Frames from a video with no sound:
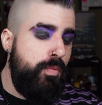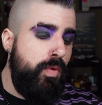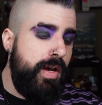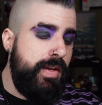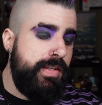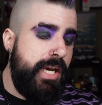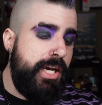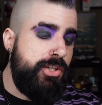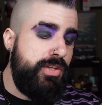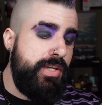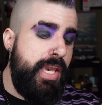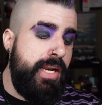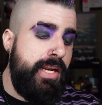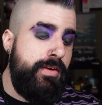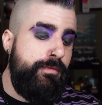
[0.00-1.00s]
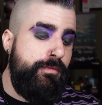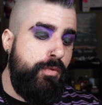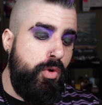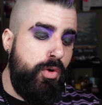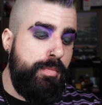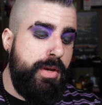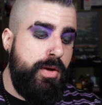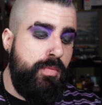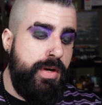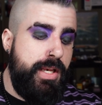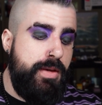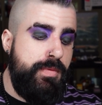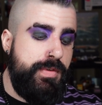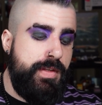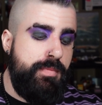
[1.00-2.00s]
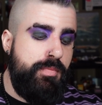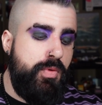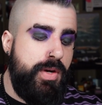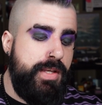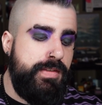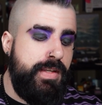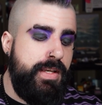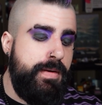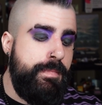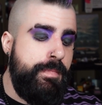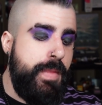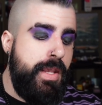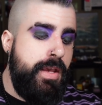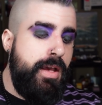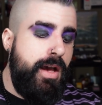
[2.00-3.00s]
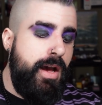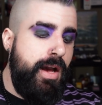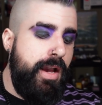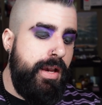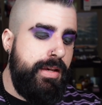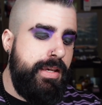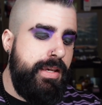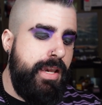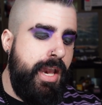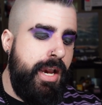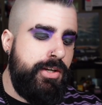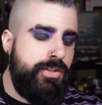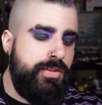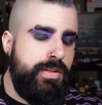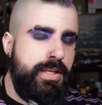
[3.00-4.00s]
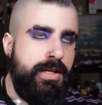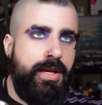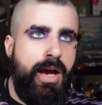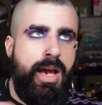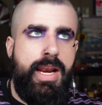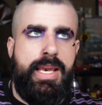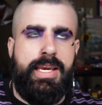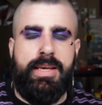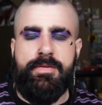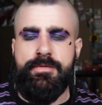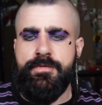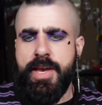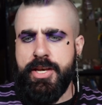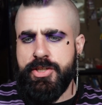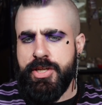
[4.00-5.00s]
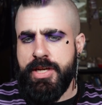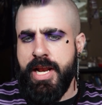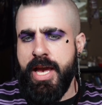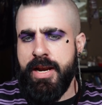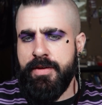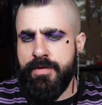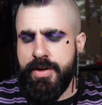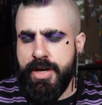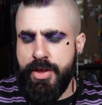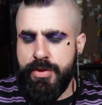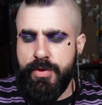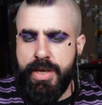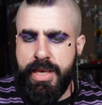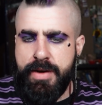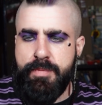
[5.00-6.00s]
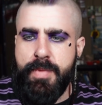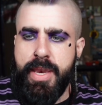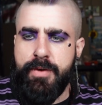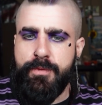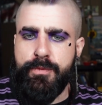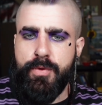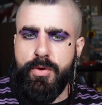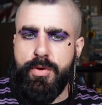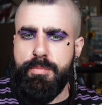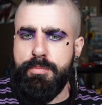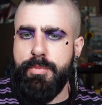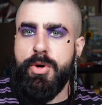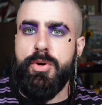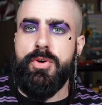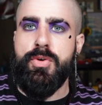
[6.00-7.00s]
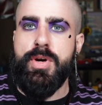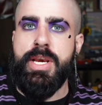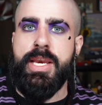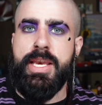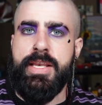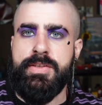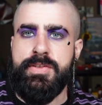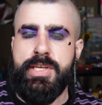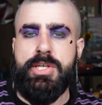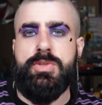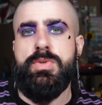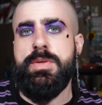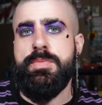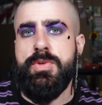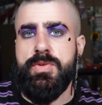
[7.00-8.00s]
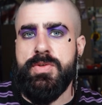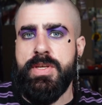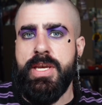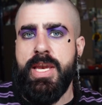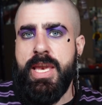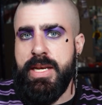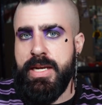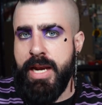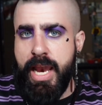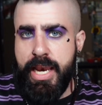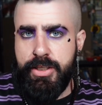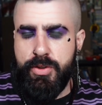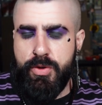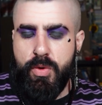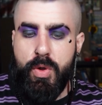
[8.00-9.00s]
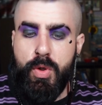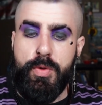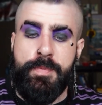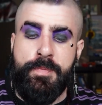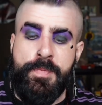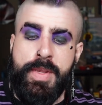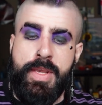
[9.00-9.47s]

was actually an informant when he was in prison. Uh, he actually got a confession out of another inmate for murdering and sexually abusing a nine year old.